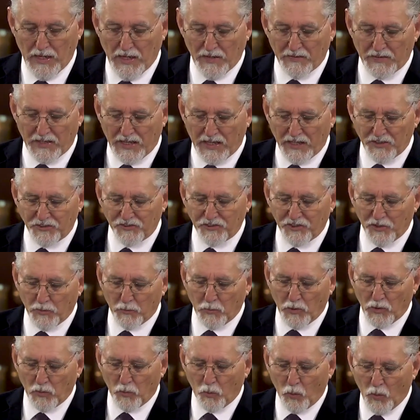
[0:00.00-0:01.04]
They asked him,
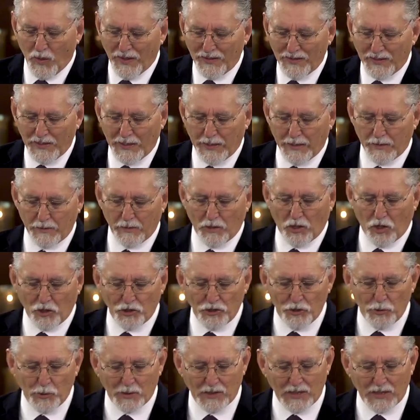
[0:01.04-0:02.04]
Well, what then? Are you